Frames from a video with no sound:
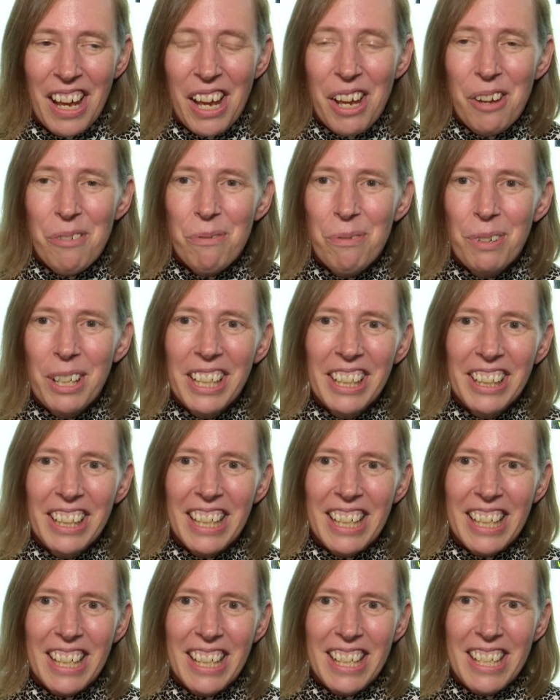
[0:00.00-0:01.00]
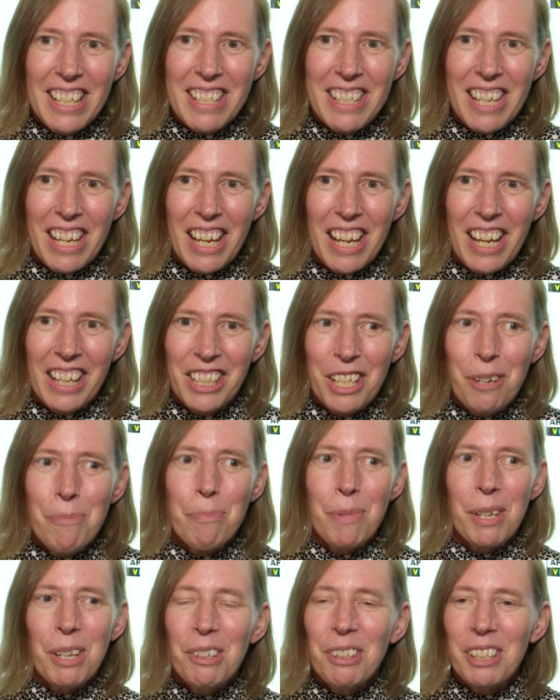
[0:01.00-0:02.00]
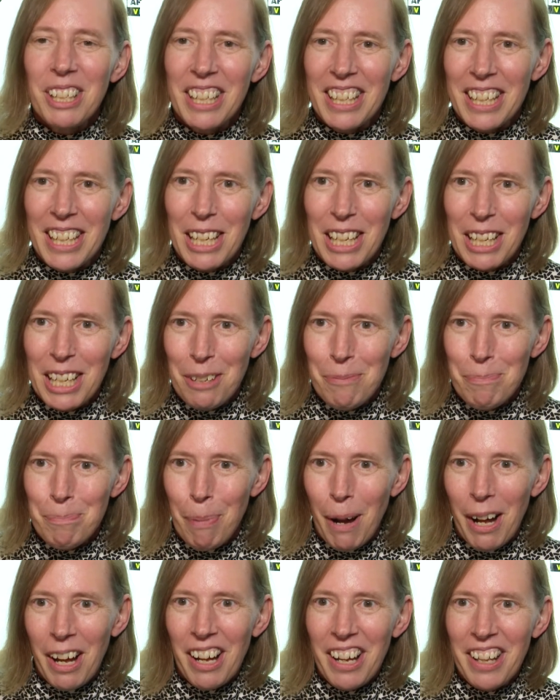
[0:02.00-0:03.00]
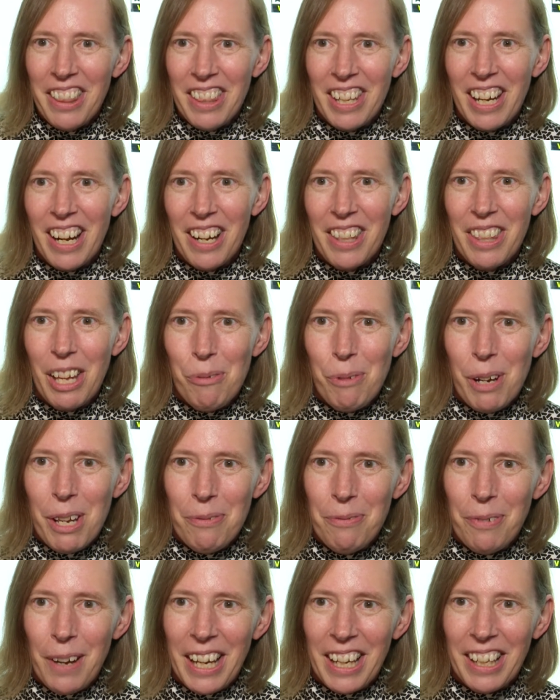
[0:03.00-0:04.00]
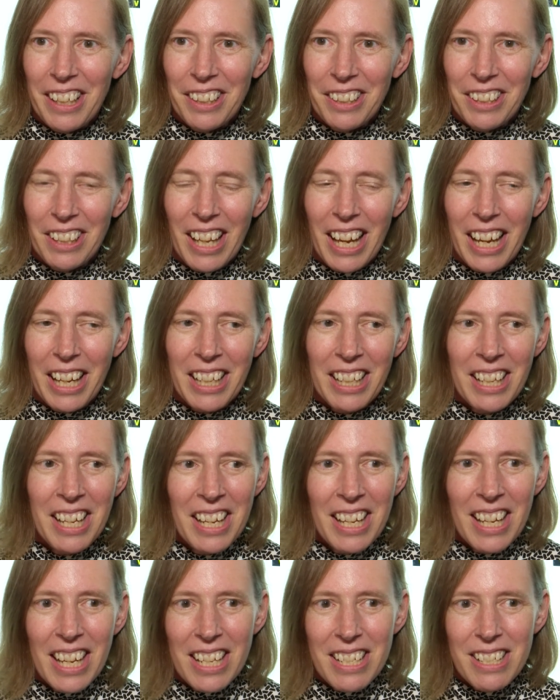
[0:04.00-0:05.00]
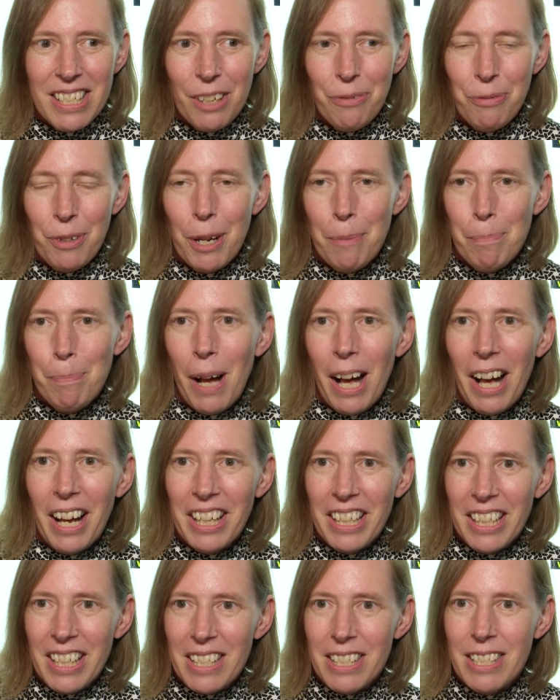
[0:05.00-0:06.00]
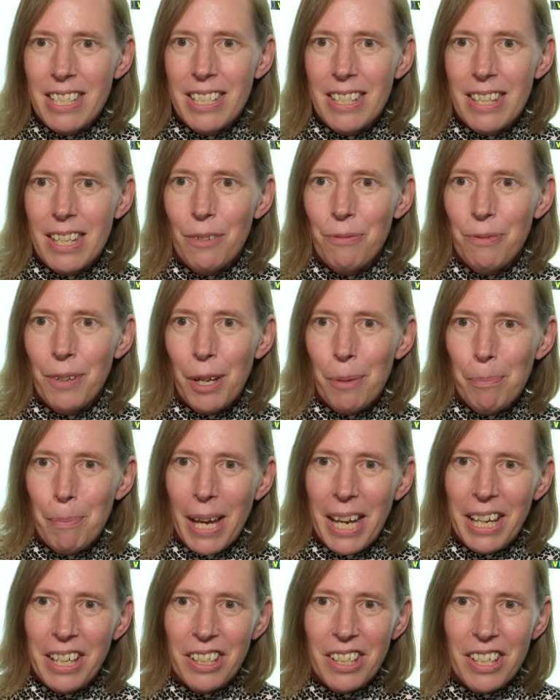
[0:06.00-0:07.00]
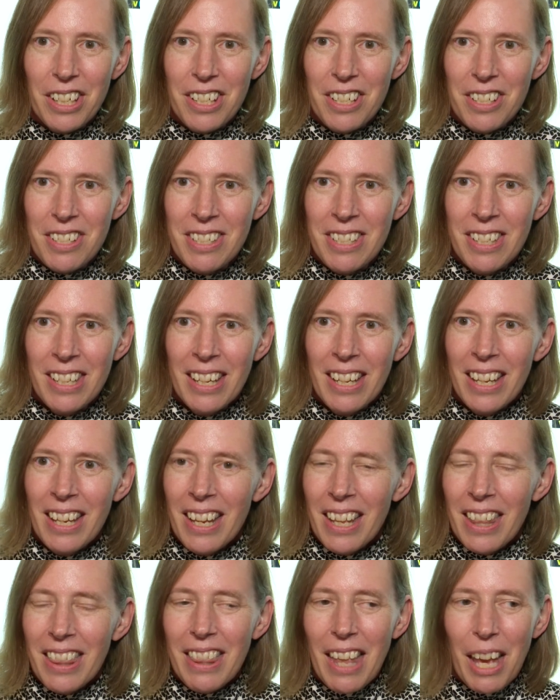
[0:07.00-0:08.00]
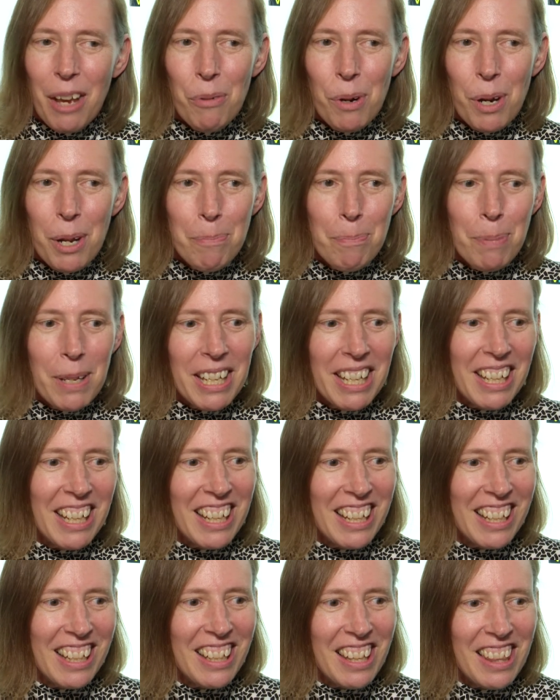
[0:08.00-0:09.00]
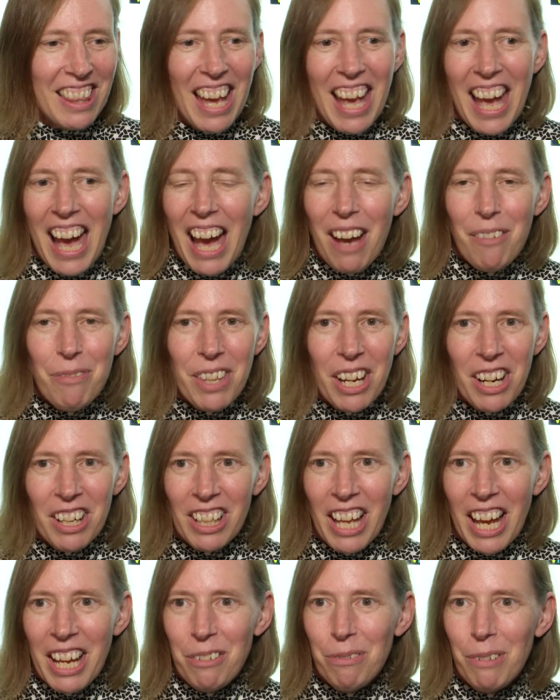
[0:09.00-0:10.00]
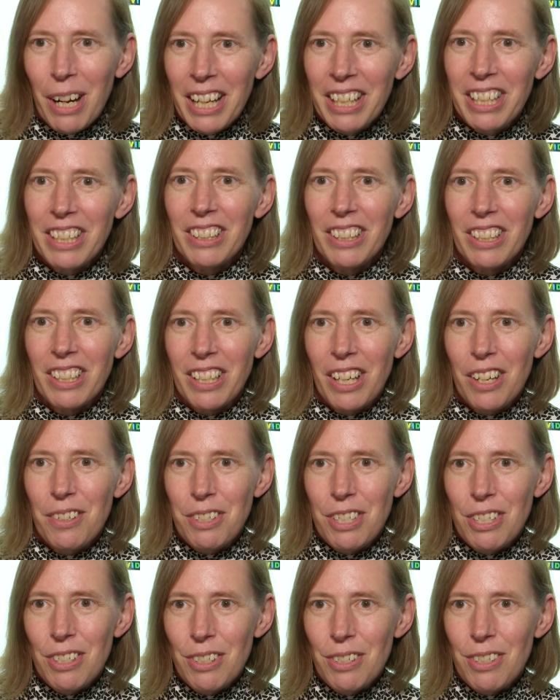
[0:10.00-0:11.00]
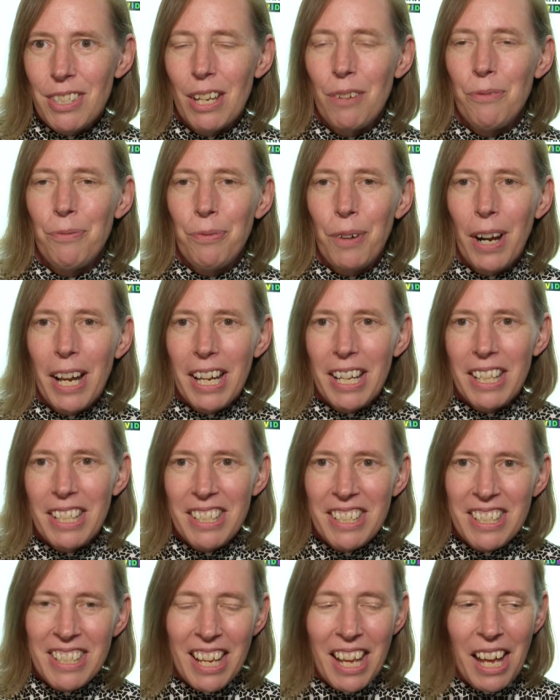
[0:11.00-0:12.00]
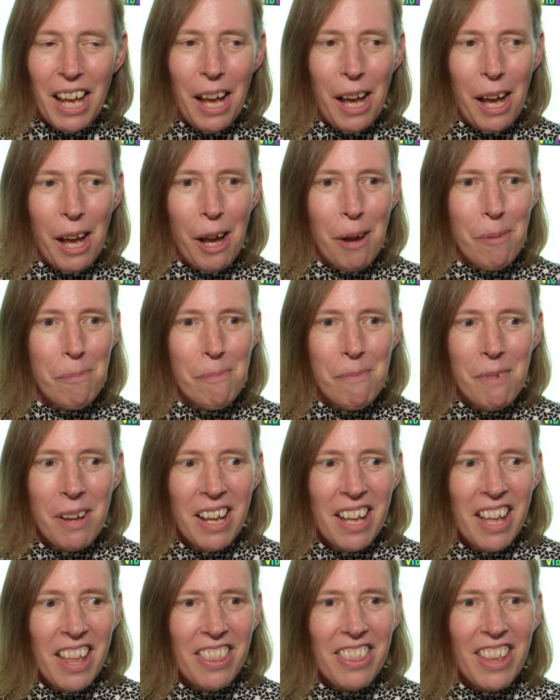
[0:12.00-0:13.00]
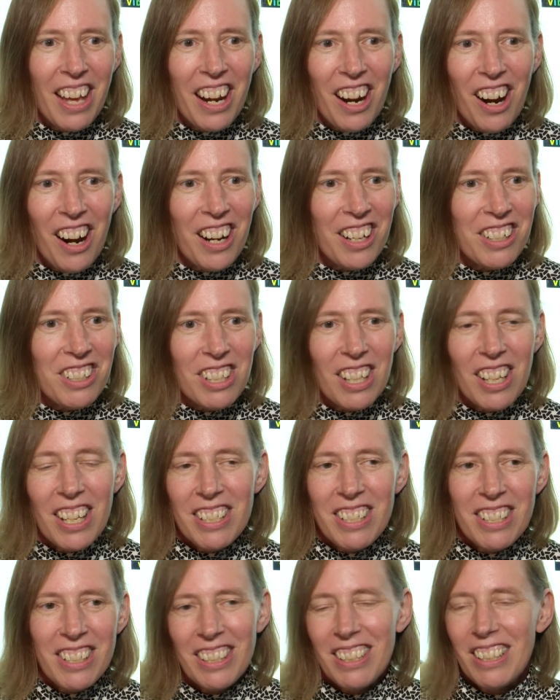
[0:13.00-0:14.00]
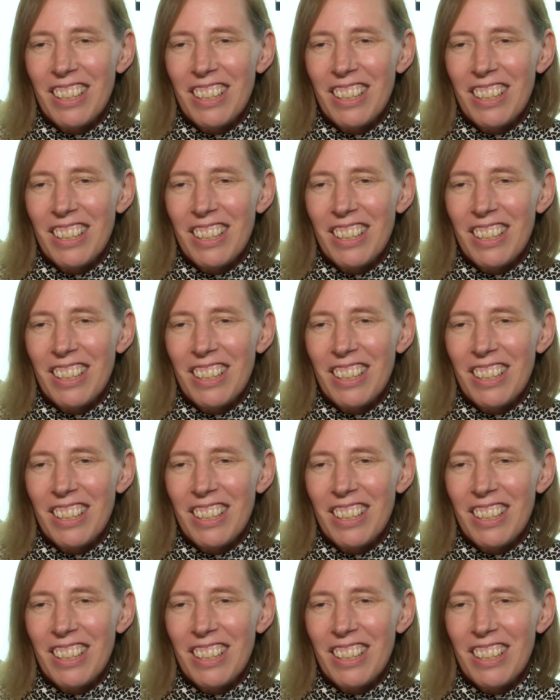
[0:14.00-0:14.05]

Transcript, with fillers: It really is a community bond there that we found. Like in different pockets, the filmmakers they would be they have their like regular go-to's and friends um, that are just